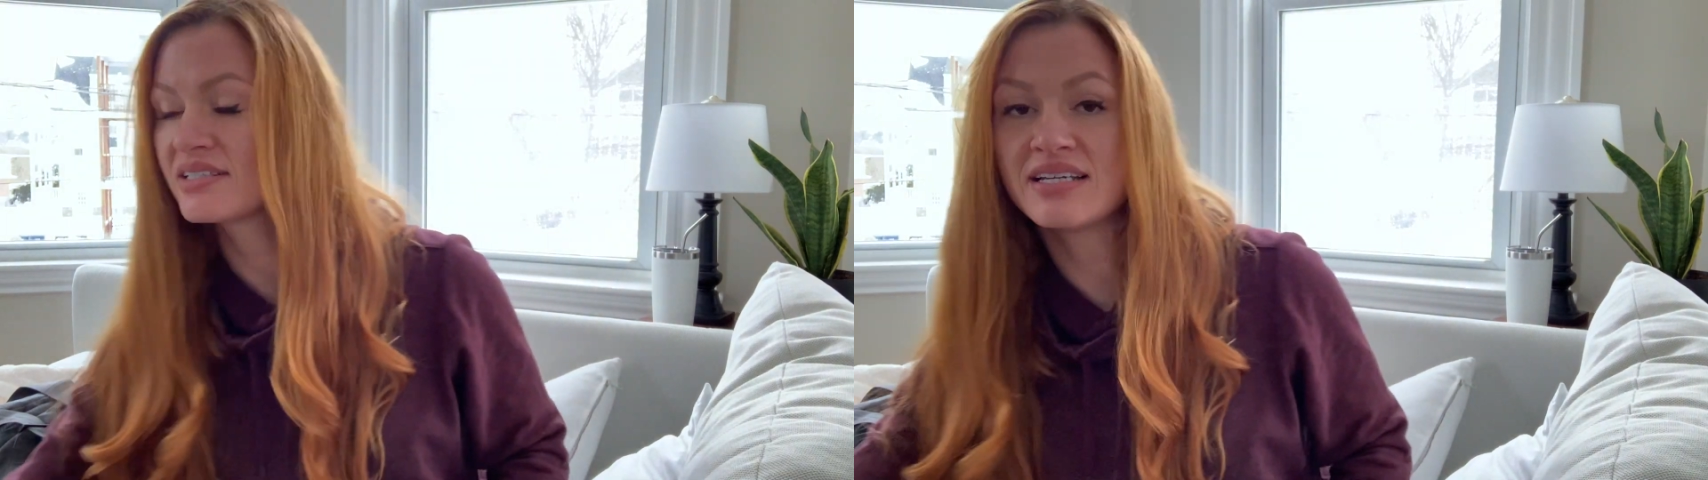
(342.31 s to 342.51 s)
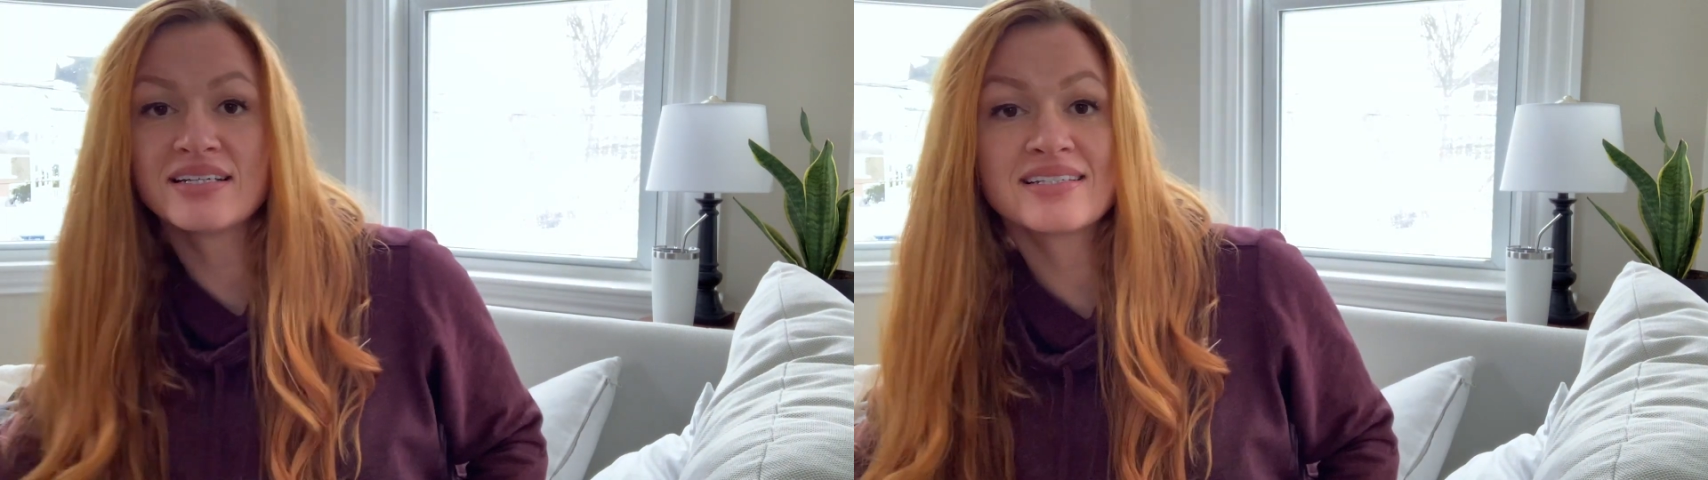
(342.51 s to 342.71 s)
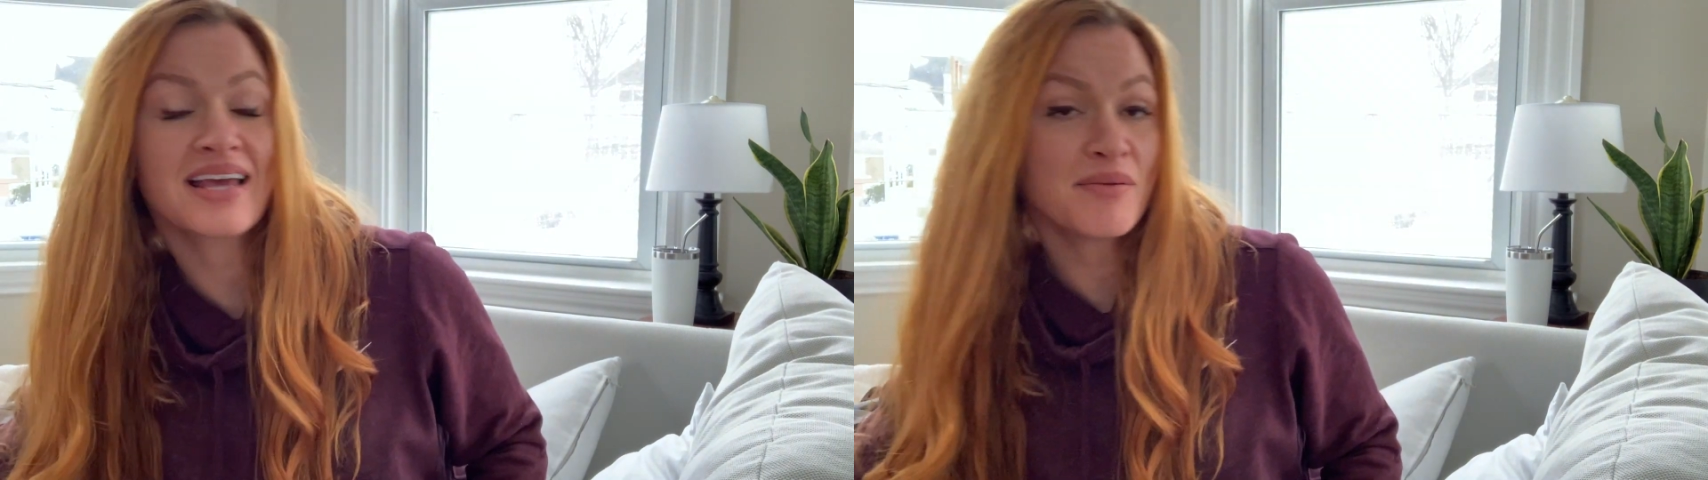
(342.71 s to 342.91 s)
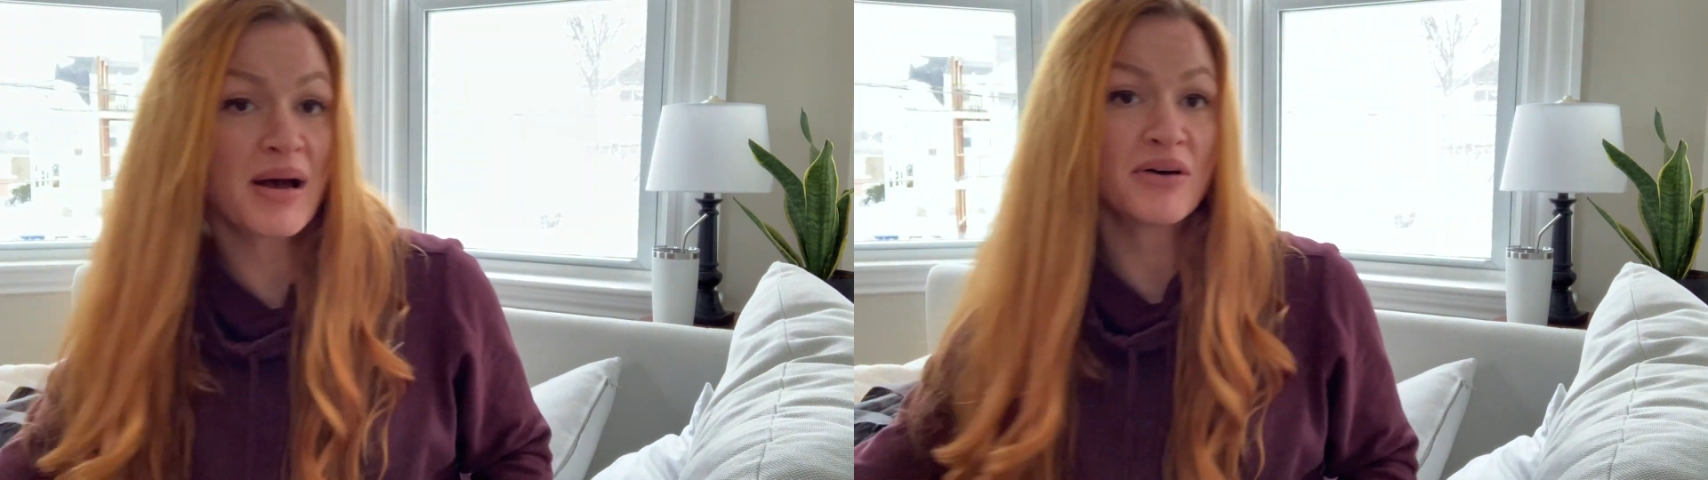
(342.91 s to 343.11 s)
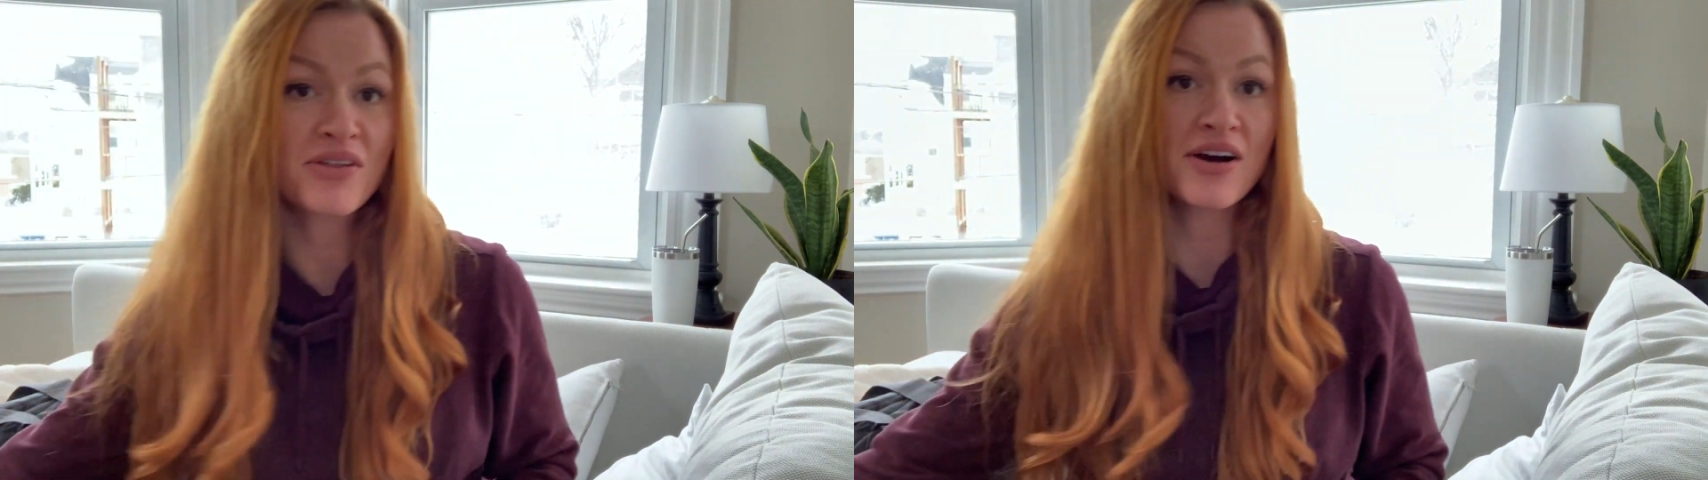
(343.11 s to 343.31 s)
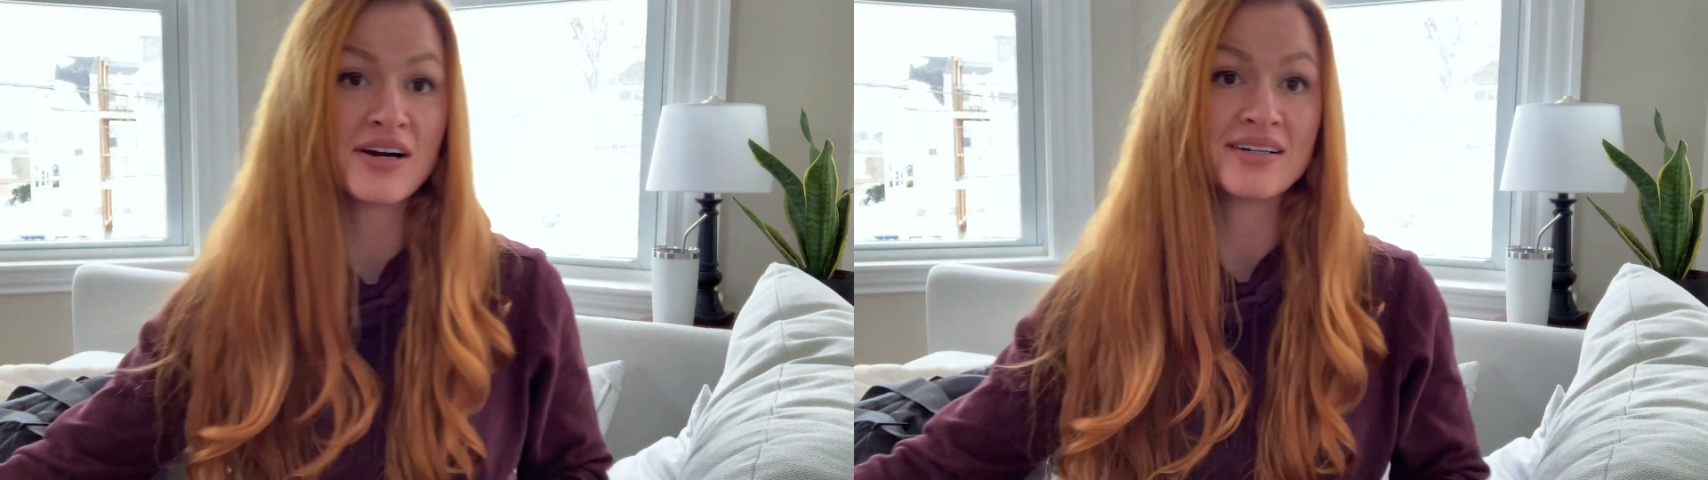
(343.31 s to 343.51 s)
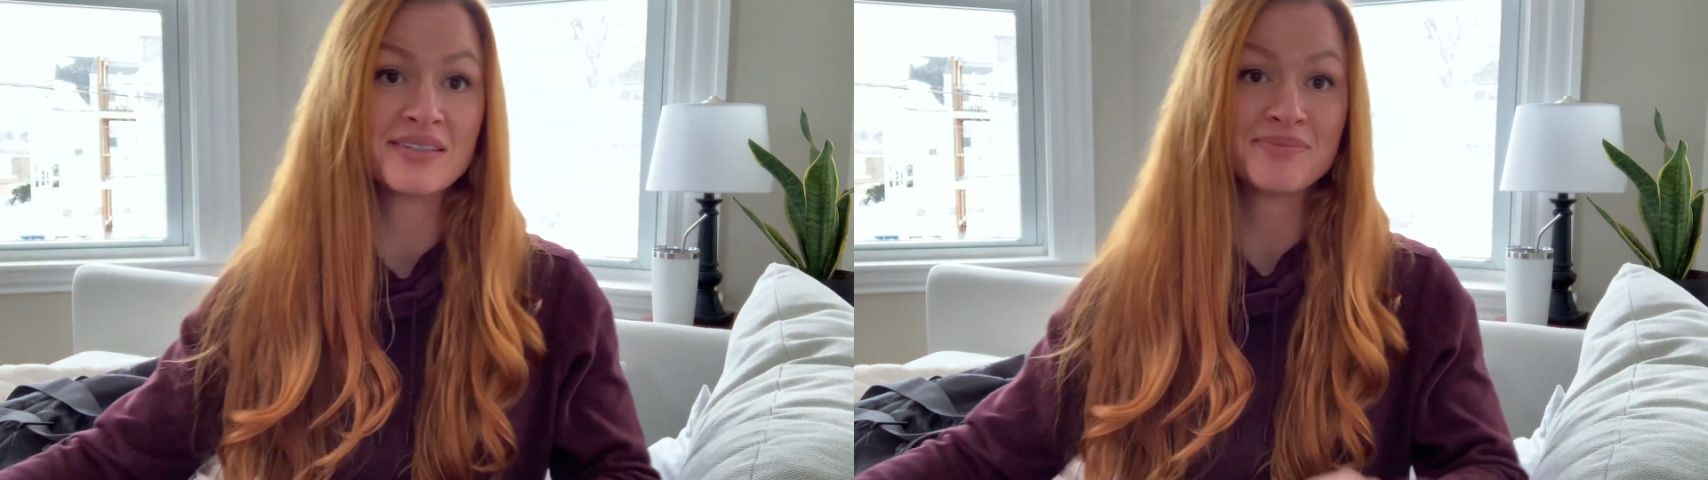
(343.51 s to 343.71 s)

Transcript: is a mouth guard.